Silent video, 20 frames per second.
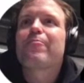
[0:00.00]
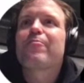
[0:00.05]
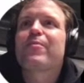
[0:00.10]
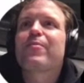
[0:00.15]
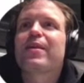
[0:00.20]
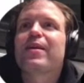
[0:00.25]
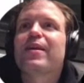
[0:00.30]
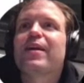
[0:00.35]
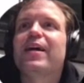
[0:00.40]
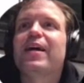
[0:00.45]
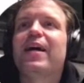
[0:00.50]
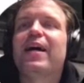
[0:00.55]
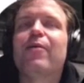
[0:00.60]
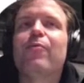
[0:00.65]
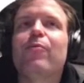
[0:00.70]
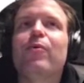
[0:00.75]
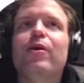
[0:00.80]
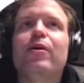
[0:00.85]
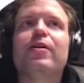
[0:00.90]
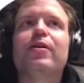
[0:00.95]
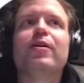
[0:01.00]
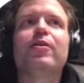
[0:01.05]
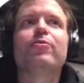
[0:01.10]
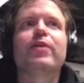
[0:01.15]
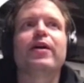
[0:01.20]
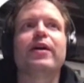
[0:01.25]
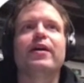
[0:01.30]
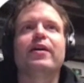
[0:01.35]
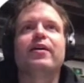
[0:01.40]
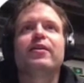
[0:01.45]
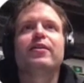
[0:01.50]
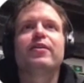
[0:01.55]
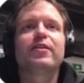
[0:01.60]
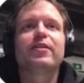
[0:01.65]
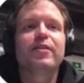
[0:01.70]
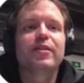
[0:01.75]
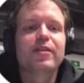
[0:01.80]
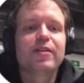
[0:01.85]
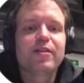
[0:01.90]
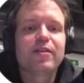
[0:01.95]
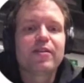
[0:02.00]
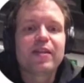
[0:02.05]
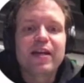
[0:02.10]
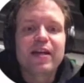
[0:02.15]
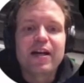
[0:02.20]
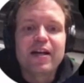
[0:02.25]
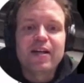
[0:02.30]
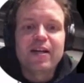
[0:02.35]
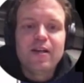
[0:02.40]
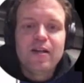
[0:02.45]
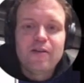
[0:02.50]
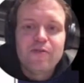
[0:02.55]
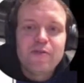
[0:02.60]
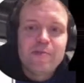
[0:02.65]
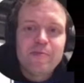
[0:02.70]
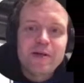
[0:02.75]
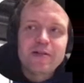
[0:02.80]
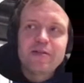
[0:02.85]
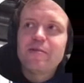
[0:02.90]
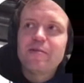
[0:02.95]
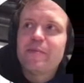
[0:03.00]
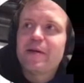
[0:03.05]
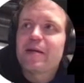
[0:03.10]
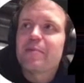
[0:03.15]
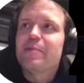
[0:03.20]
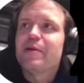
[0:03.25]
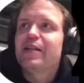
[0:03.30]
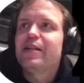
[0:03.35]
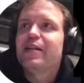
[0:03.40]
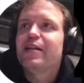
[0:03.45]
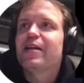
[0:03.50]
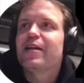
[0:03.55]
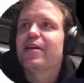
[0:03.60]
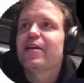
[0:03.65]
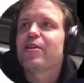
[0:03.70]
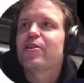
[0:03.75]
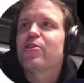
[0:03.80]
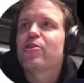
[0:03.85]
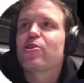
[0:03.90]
Yeah, well, okay. The thing I love about the Mac Mini is